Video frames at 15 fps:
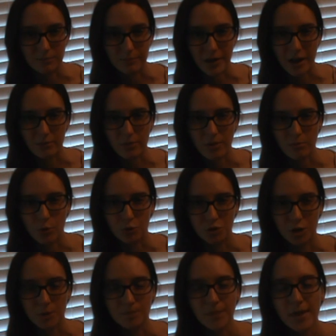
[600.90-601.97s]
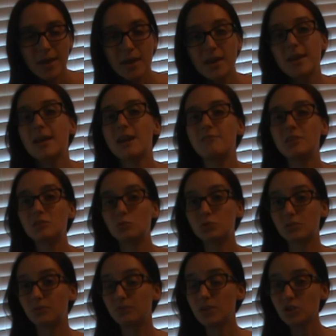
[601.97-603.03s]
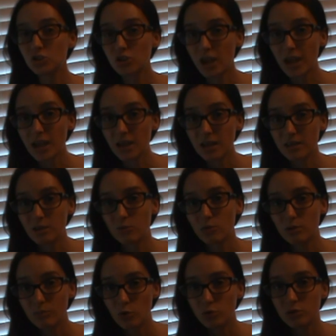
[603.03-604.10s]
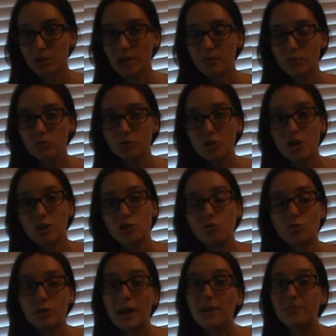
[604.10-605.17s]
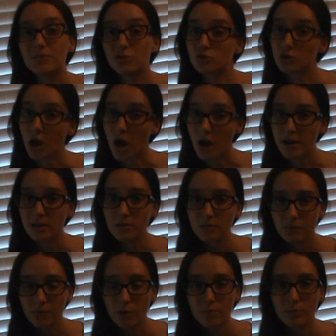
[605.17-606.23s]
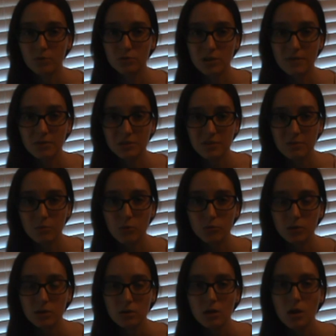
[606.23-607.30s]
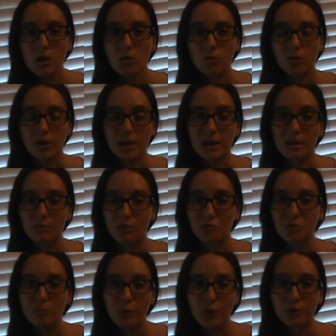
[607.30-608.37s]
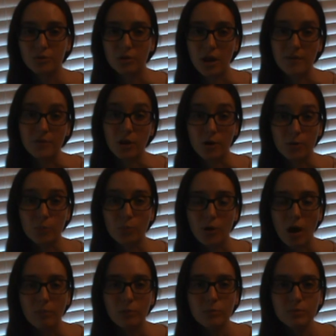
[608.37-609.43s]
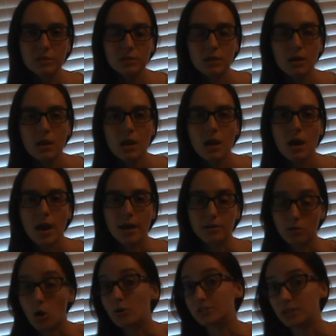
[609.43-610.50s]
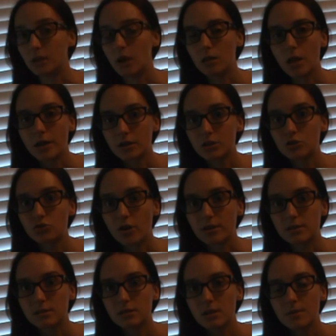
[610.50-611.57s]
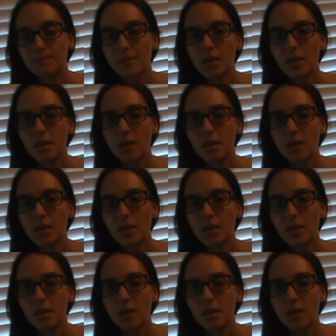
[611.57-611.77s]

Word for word: and bad with ammonia. If this was a fish tank and there were ammonia levels, you could have fish dying from those levels of ammonia or getting ammonia burn and having other problems and causing a lot of stress.